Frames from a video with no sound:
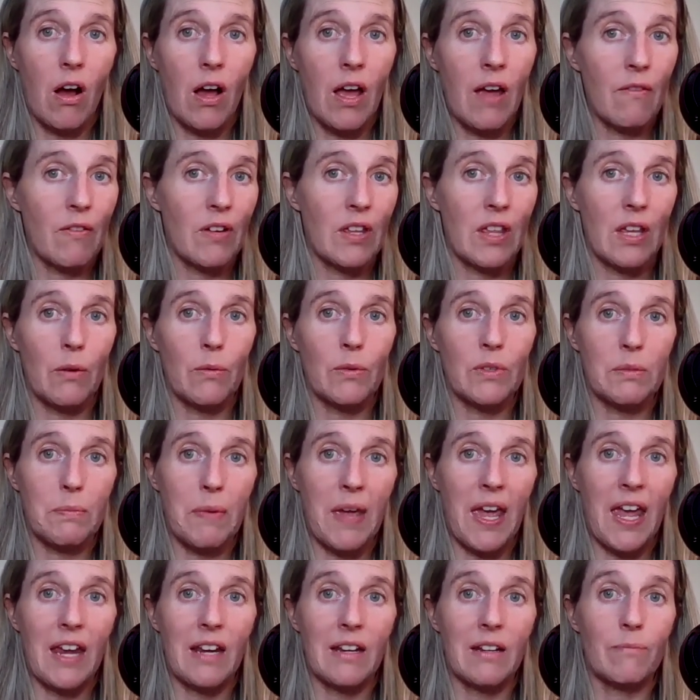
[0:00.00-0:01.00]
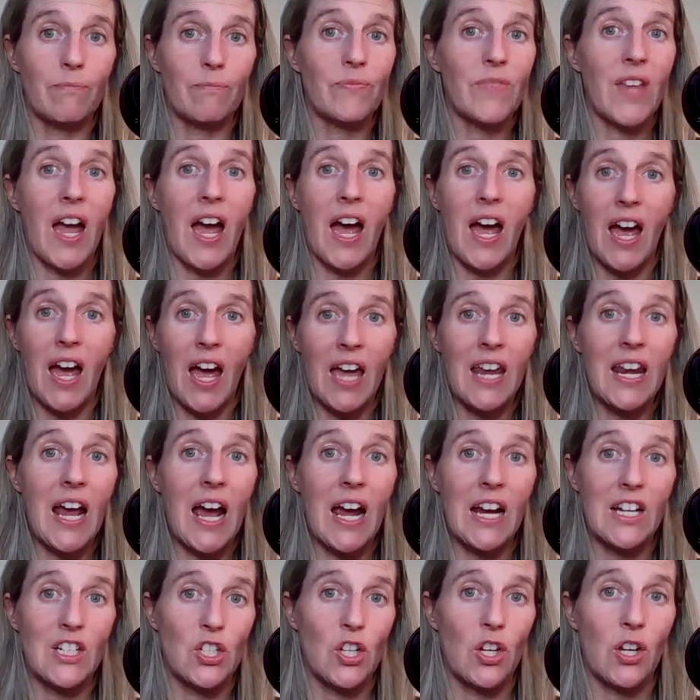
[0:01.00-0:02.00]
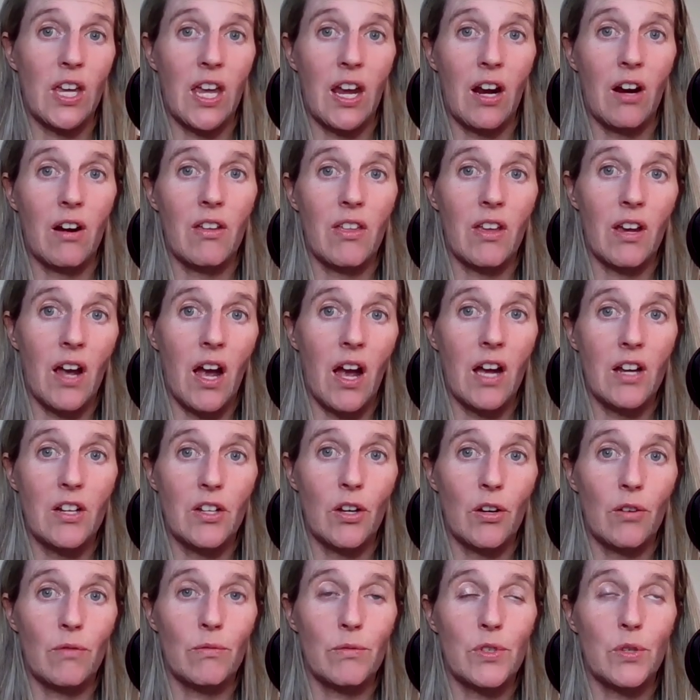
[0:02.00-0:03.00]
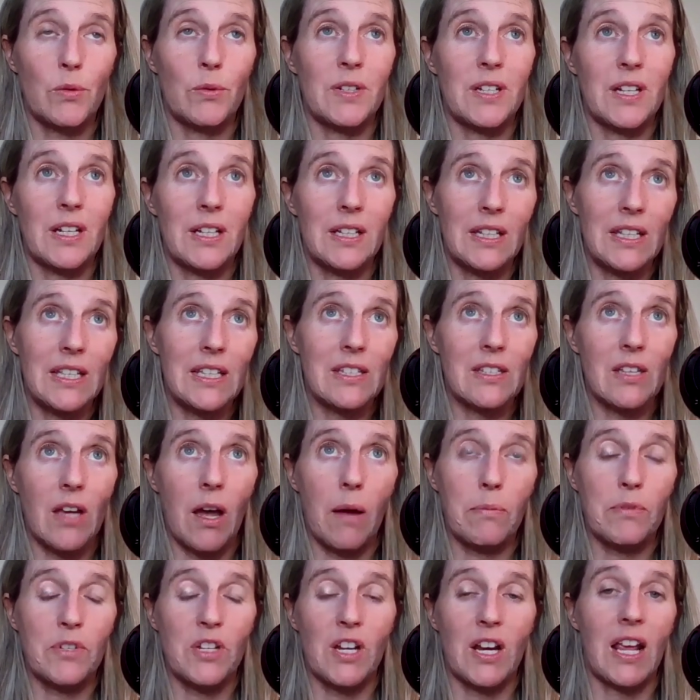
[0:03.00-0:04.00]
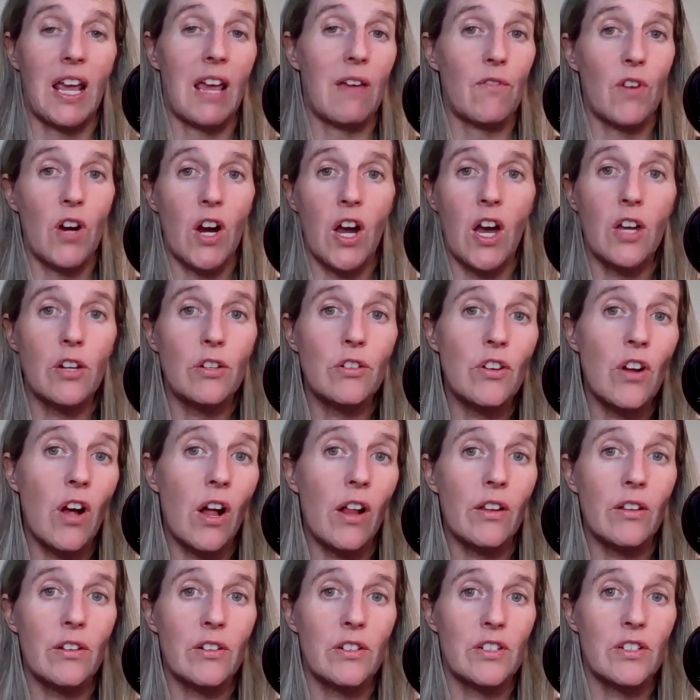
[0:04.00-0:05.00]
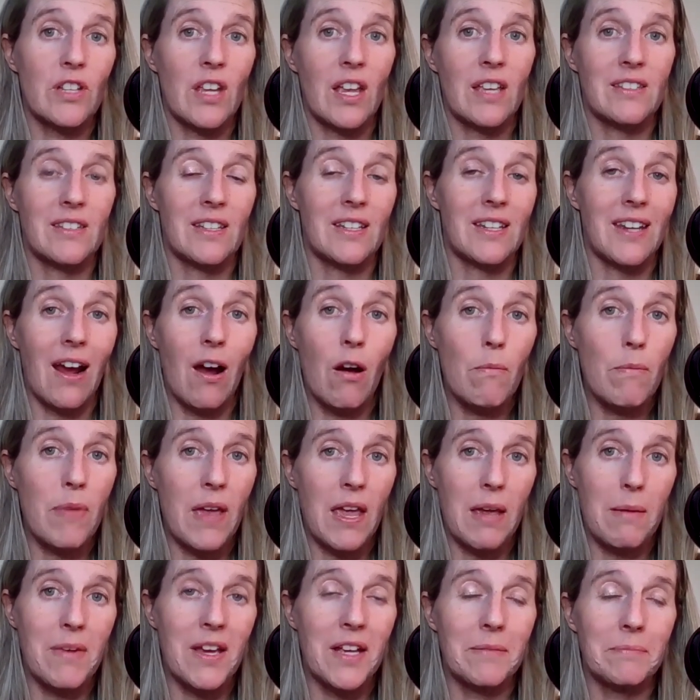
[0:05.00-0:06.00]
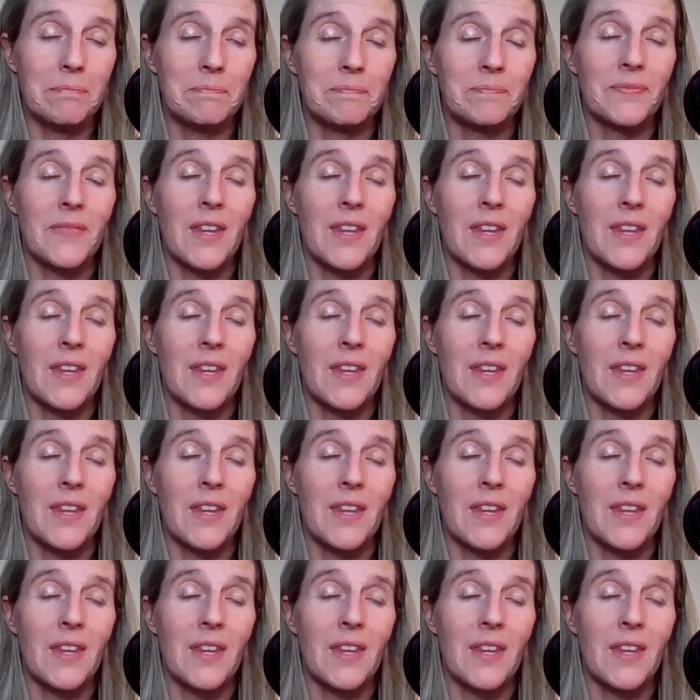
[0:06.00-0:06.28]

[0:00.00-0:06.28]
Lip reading: Everything was paid. And I took care of the condo. So we did a lease option. I gave her $100 as a down payment.